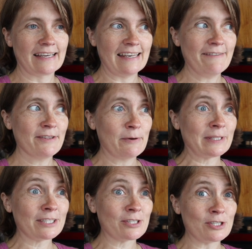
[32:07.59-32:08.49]
And even though
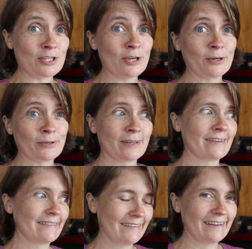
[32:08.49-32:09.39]
it's
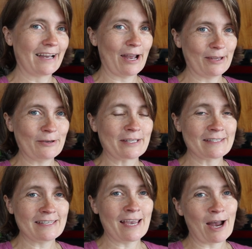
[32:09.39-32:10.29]
June, you can
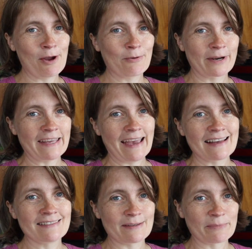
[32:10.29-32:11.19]
see I already
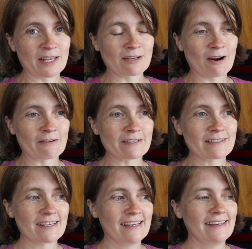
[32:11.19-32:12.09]
had something to harvest.